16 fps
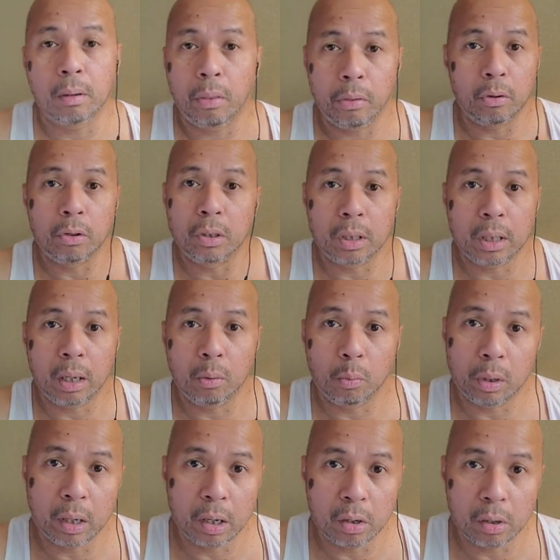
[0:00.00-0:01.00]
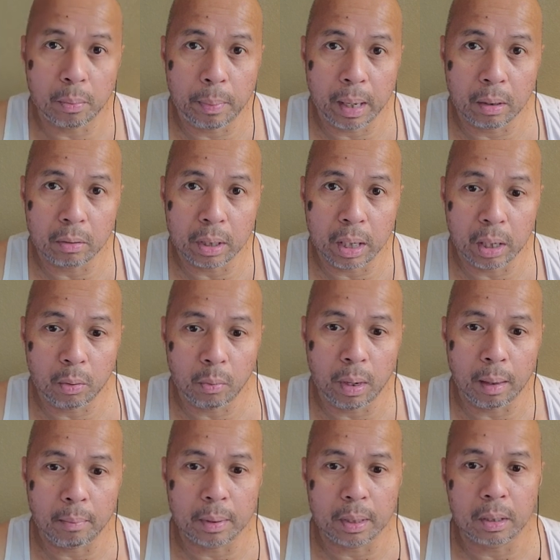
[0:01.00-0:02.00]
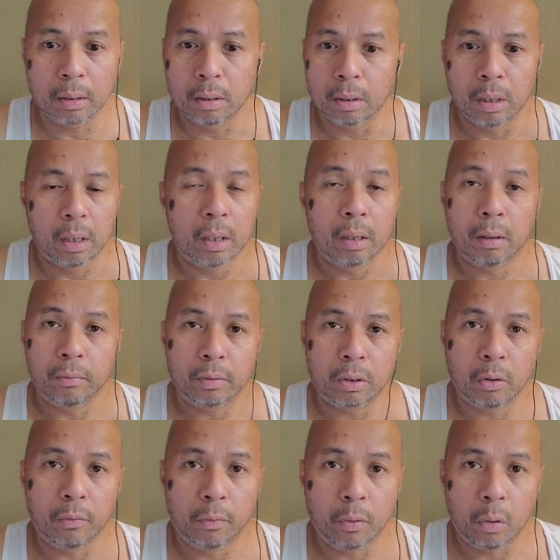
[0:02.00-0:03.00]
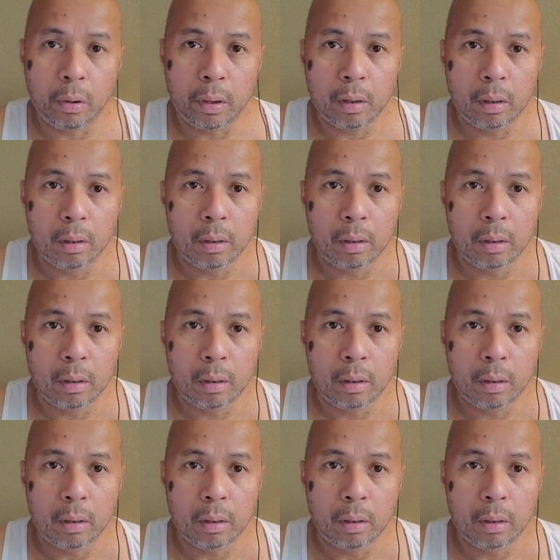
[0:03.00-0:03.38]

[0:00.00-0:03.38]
third set, 100 pounds, 8 reps, so forth.